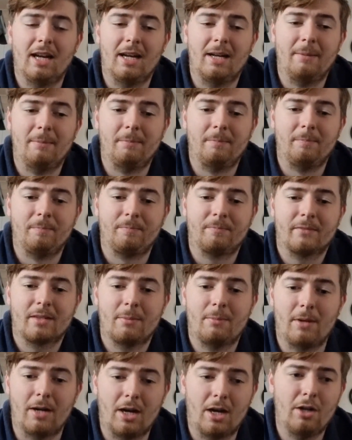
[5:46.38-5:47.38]
Um,
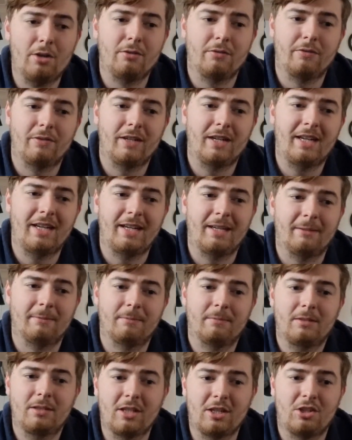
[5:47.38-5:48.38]
but hopefully
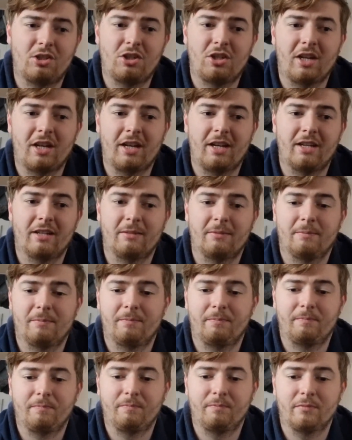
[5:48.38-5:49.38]
this year,
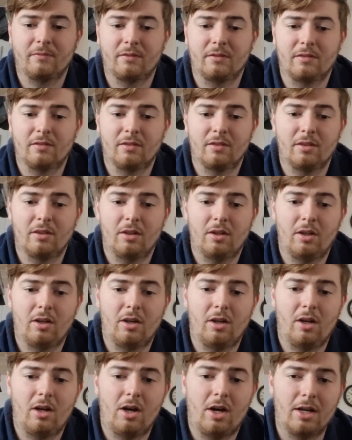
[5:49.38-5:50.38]

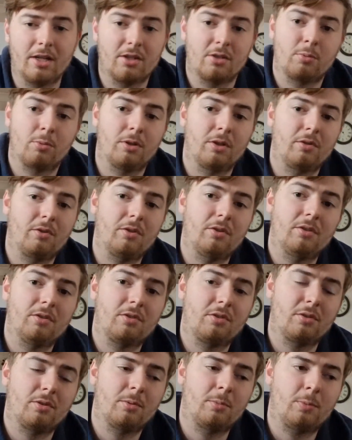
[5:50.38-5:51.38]
I just want
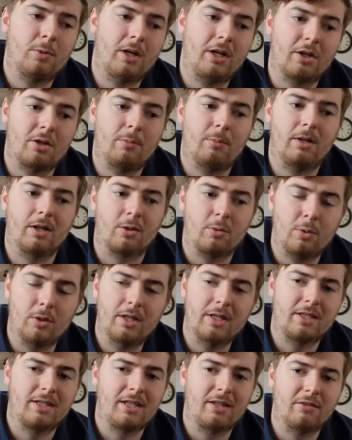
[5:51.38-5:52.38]
to sort of work on my
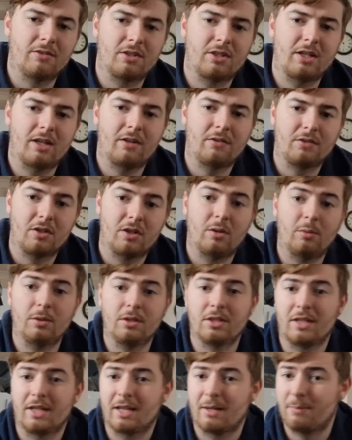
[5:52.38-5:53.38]
quality of stuff, so I
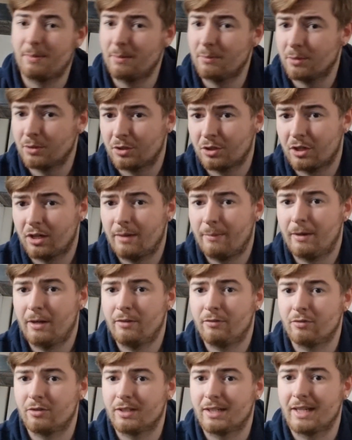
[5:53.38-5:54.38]
want to take a bit more
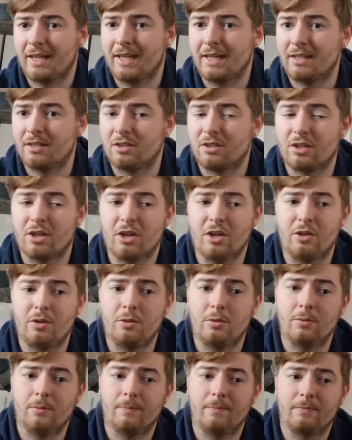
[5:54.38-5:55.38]
time over editing.
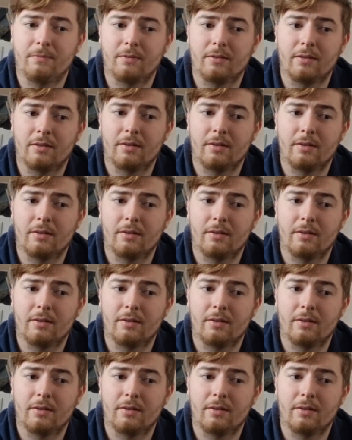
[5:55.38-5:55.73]
So